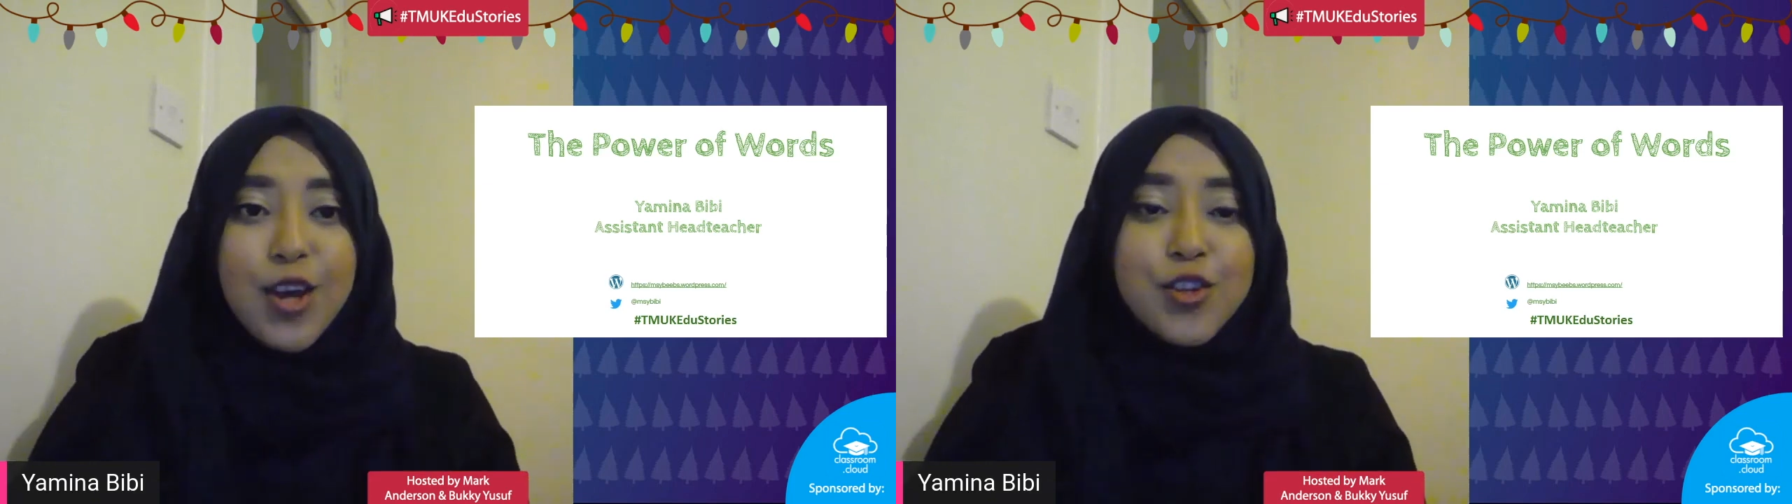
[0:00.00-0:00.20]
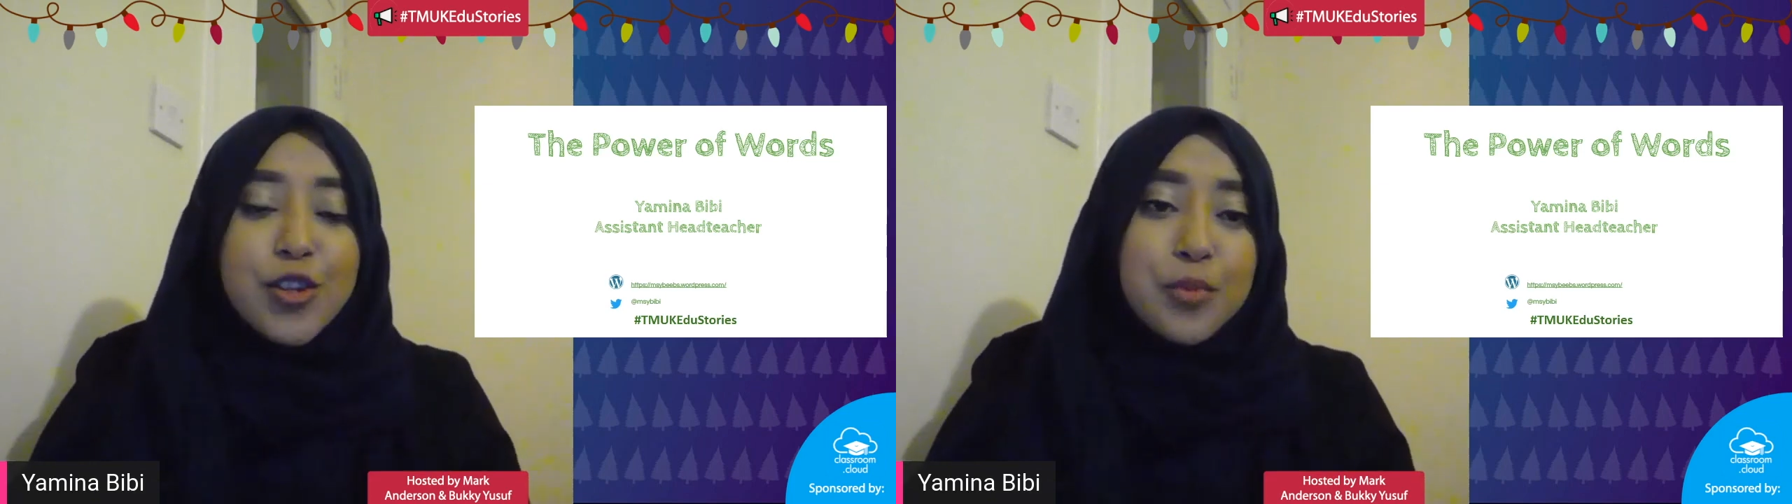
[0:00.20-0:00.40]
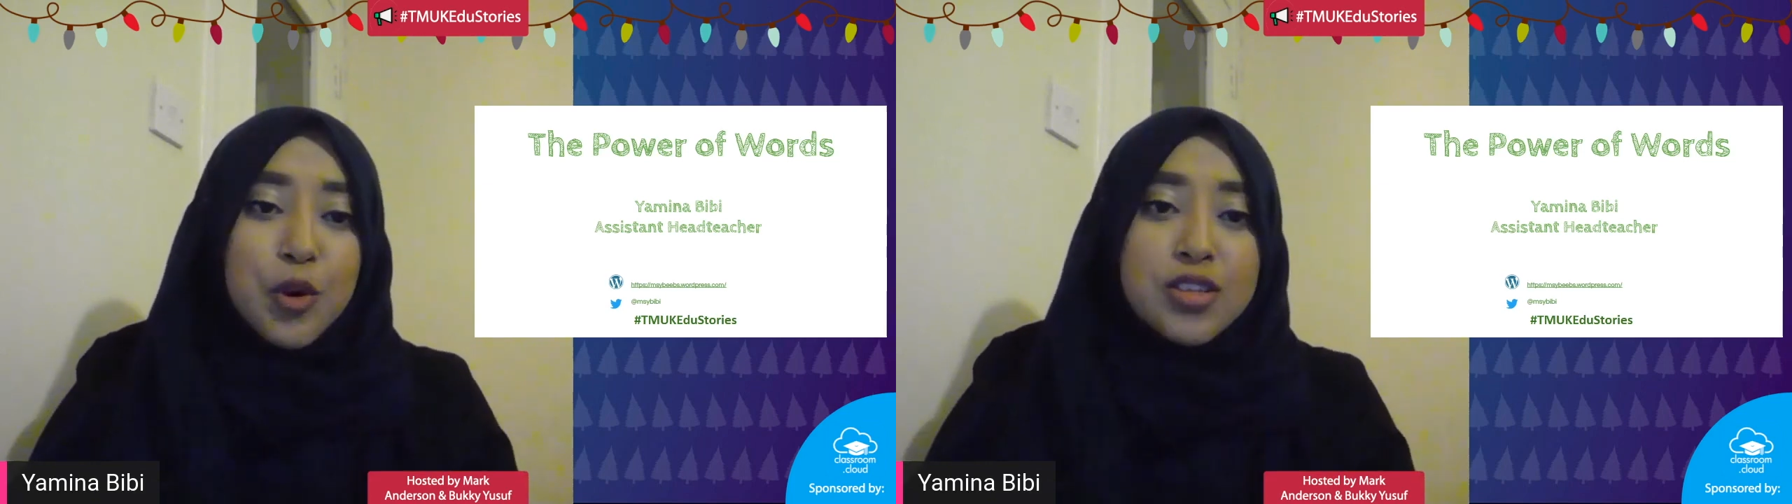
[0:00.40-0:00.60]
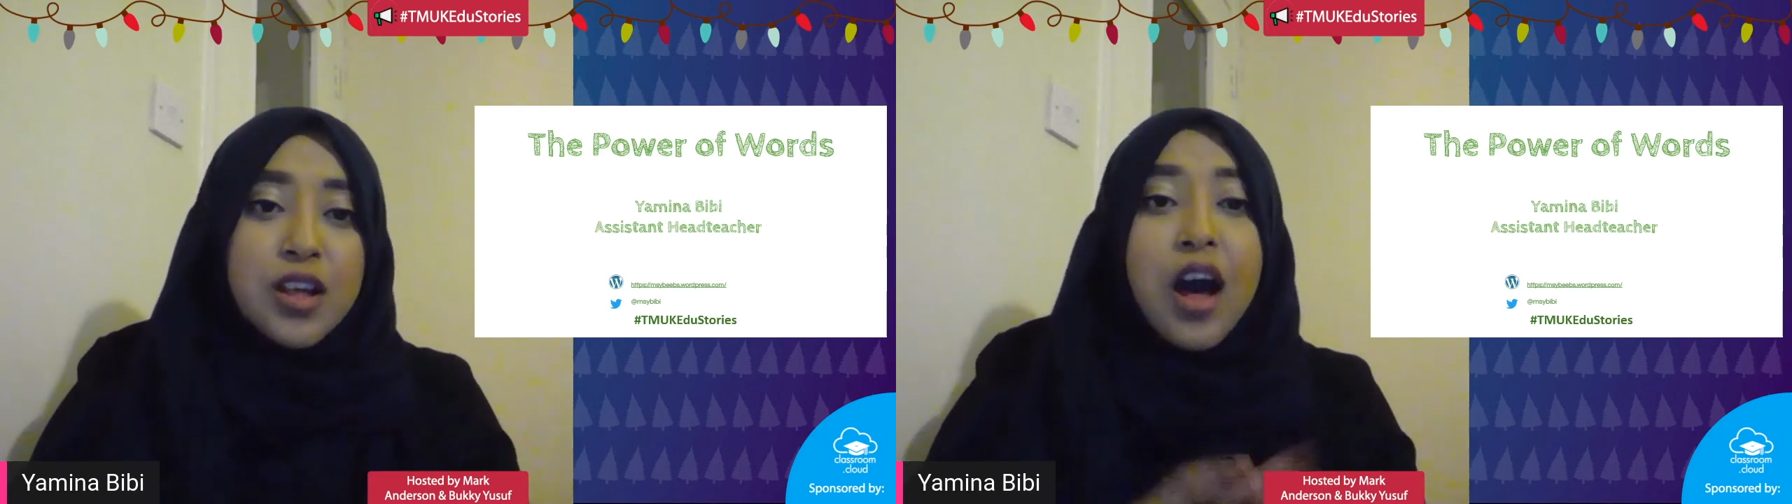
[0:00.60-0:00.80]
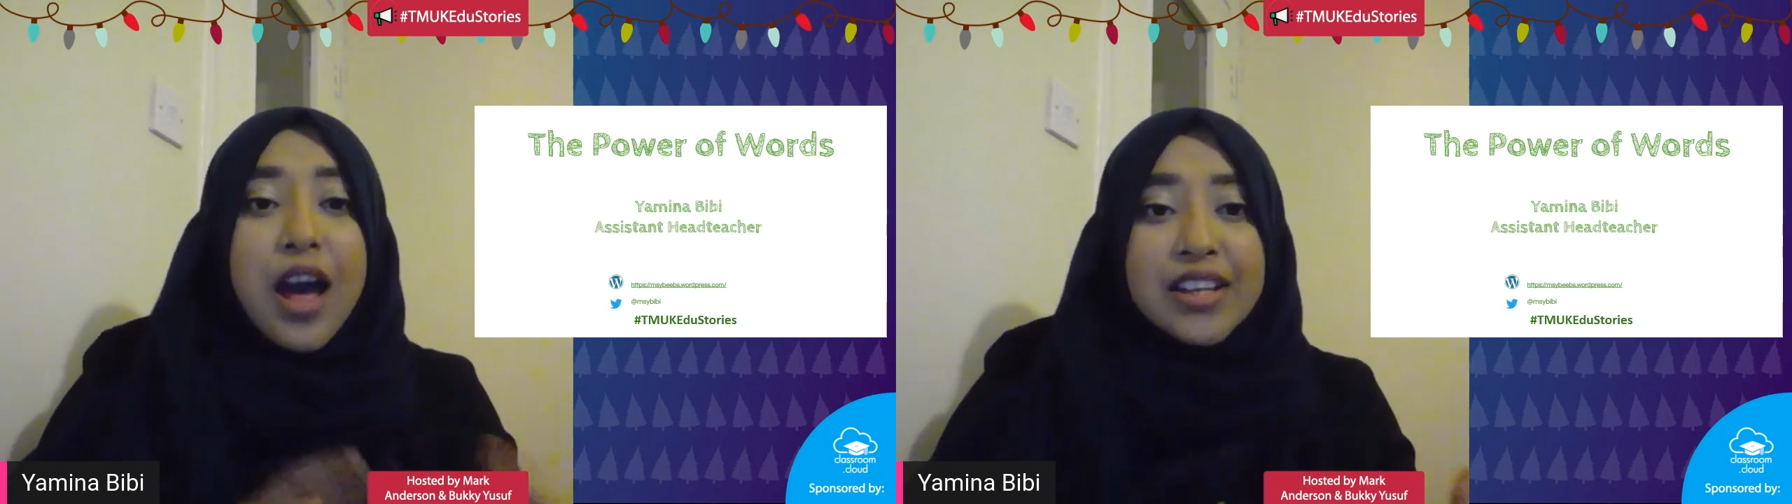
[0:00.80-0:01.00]
to the books
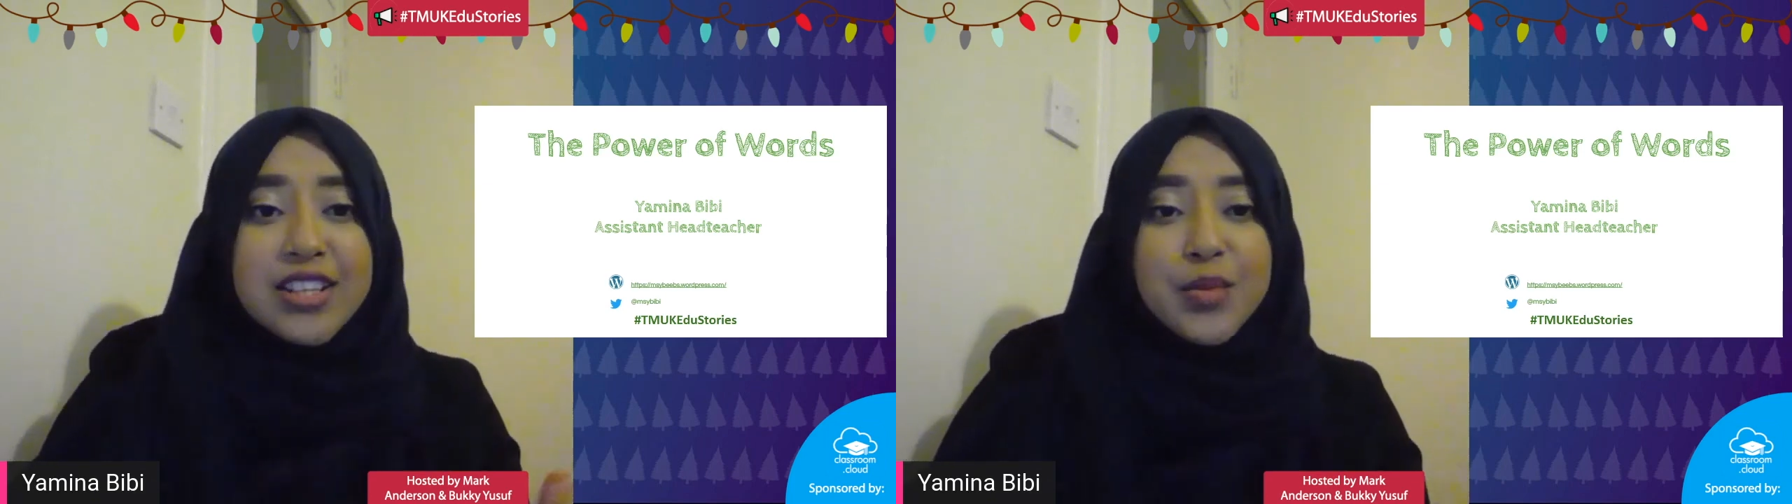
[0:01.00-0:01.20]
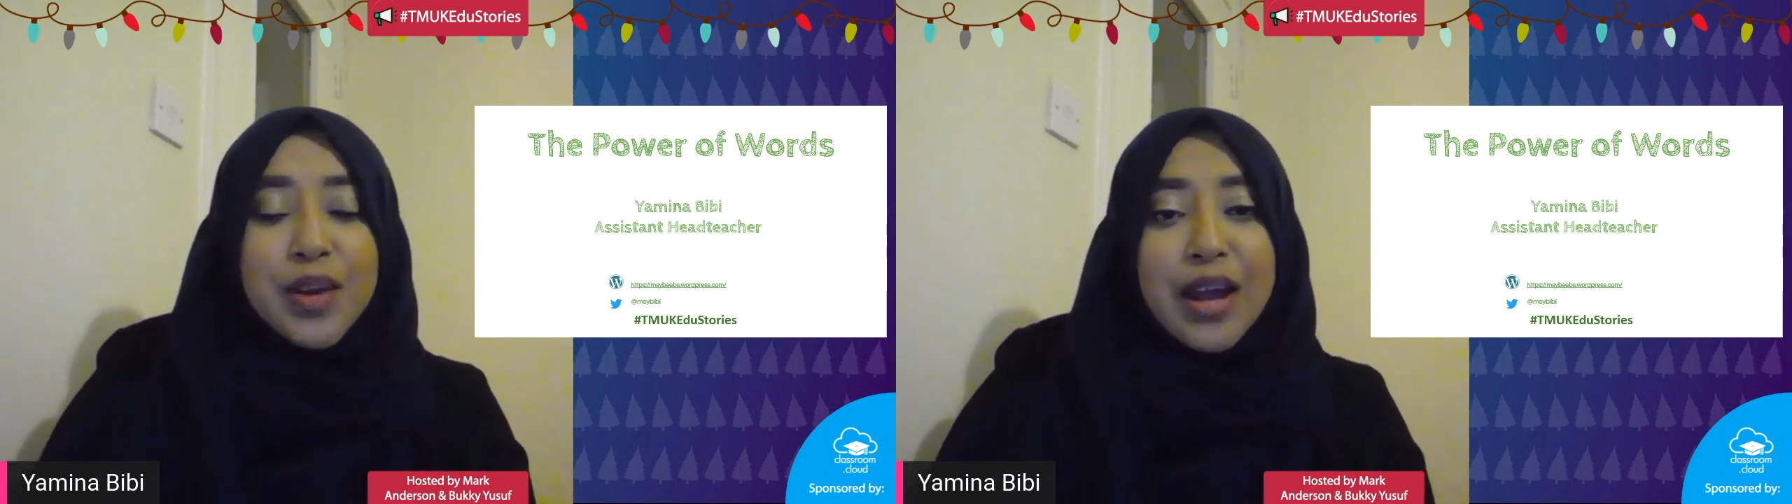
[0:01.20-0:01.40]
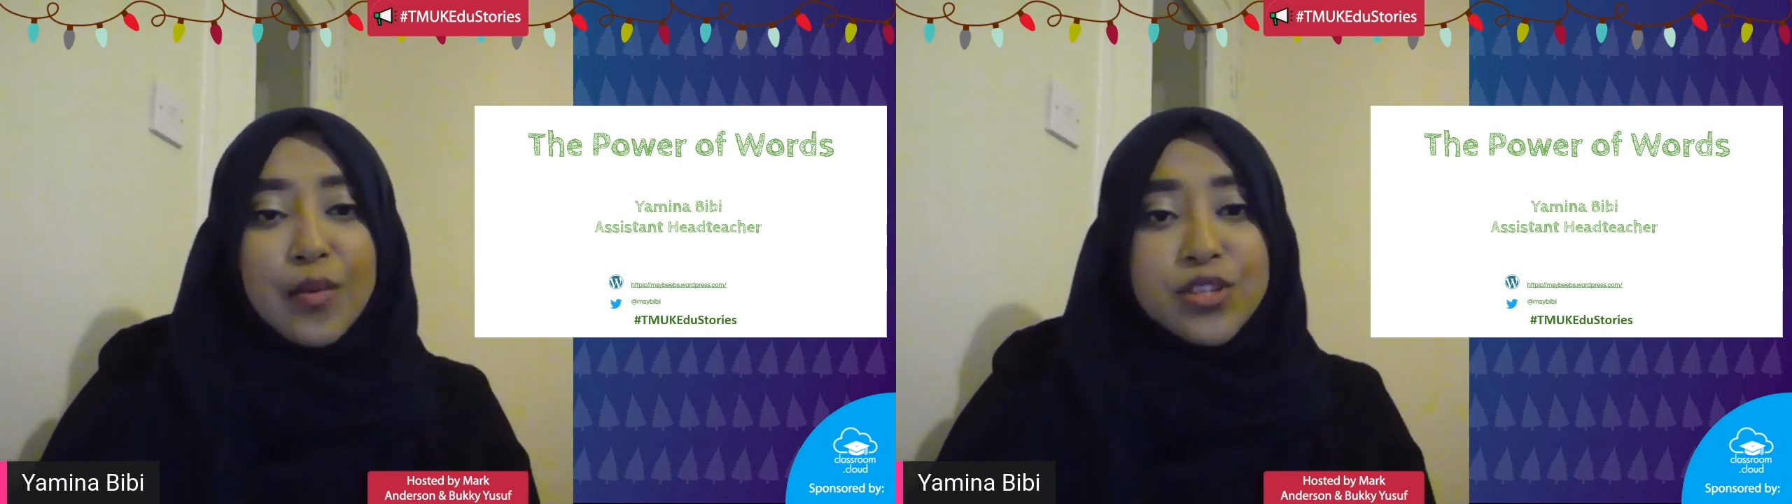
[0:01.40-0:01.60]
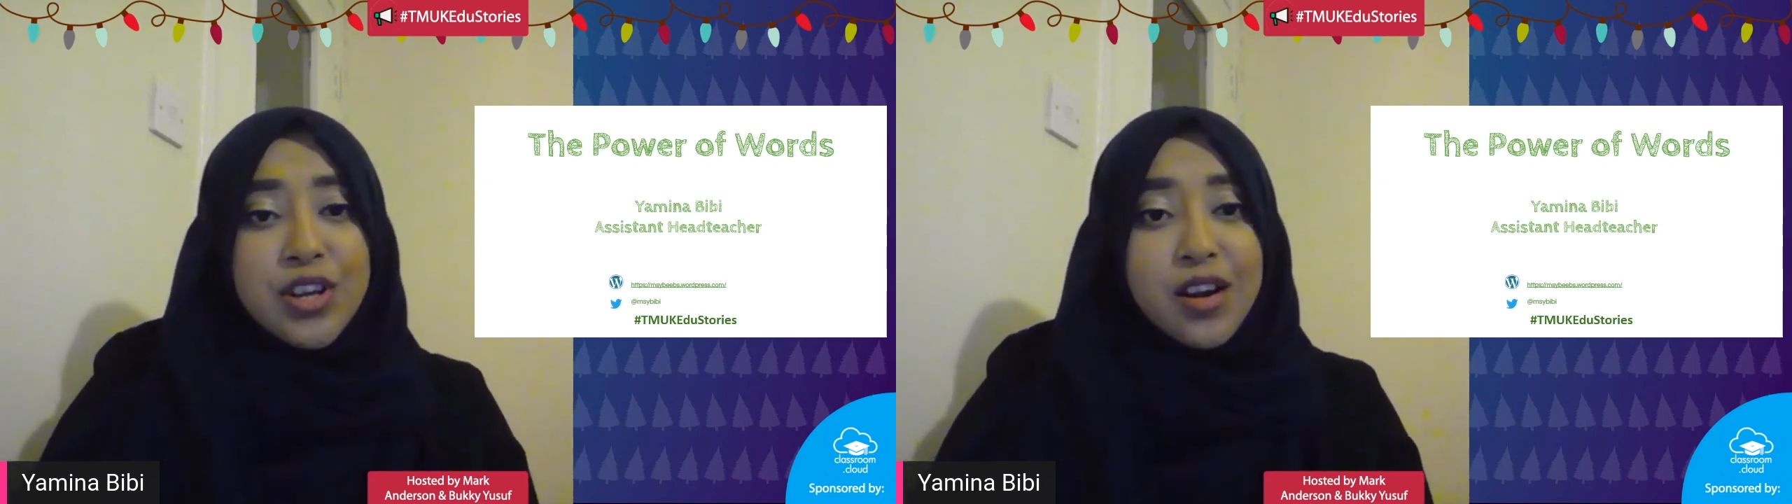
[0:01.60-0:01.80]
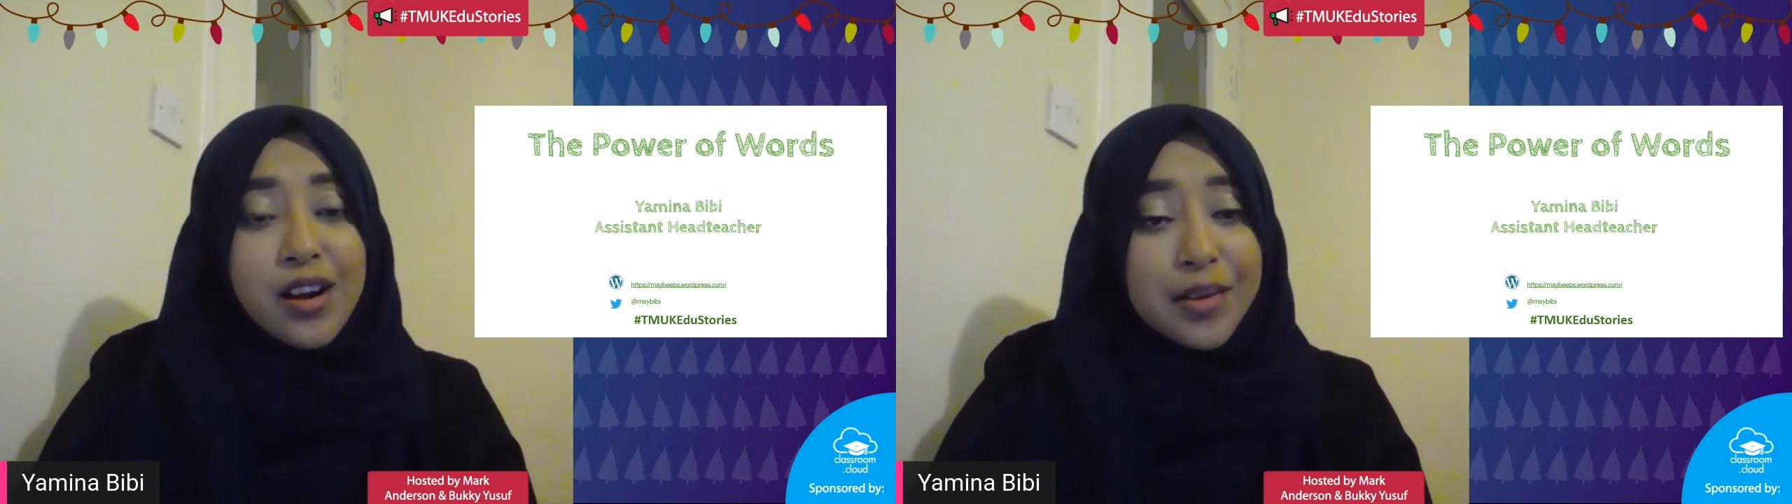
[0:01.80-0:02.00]
that I did when I was
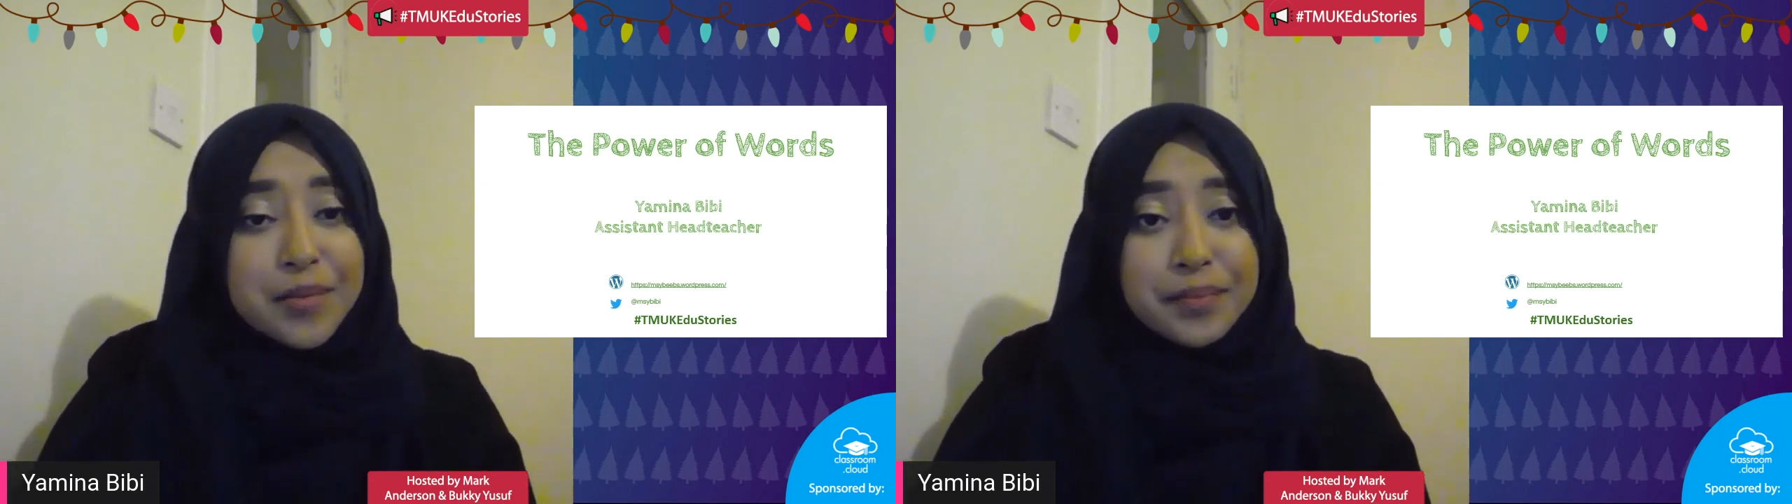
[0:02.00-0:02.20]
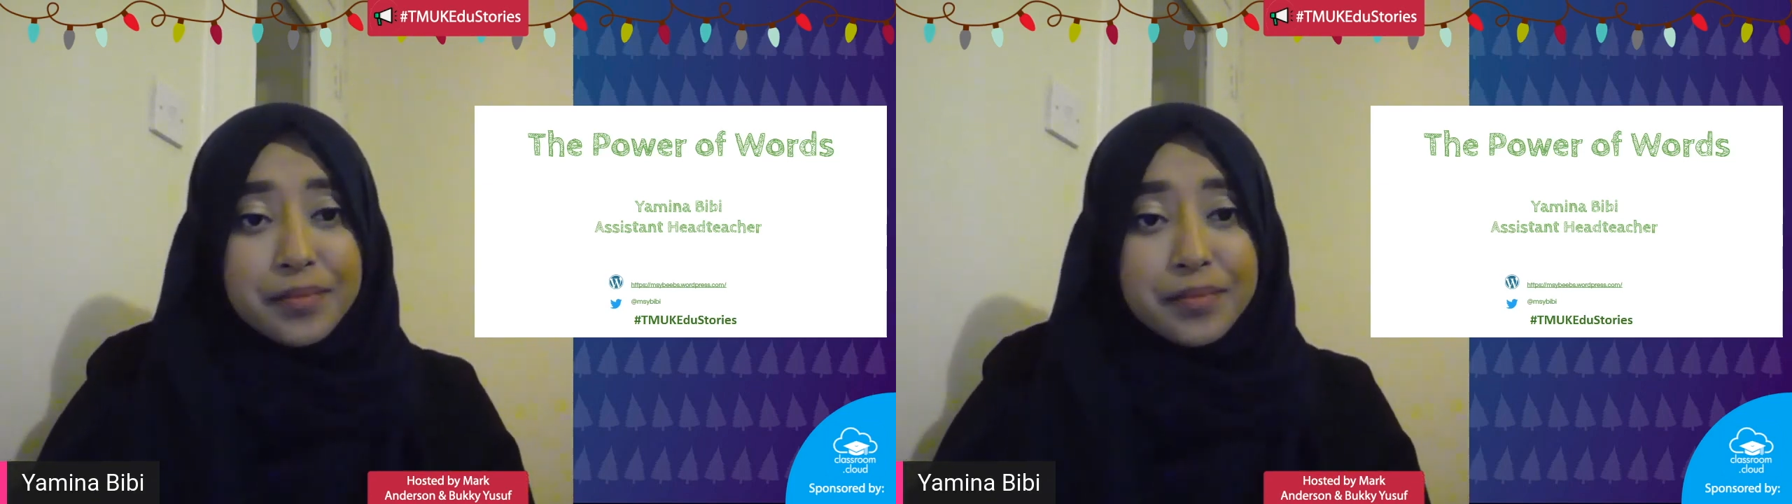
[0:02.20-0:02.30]
younger.